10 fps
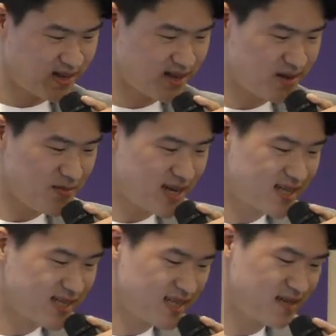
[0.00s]
The
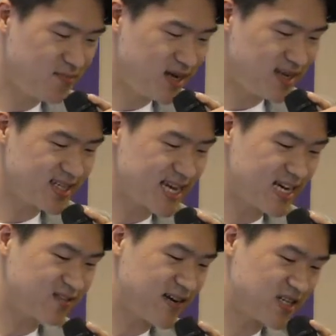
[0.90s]
immediate
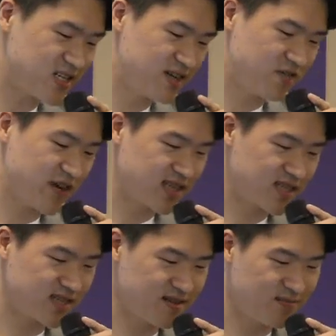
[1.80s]
satisfaction of
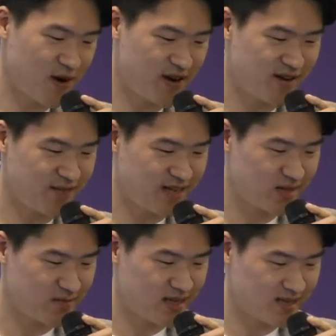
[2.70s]
drinks, party
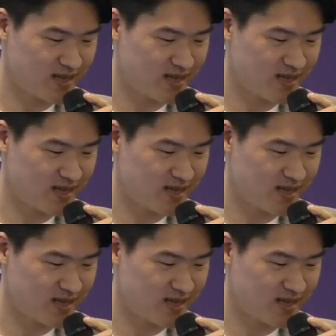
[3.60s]
feeds me the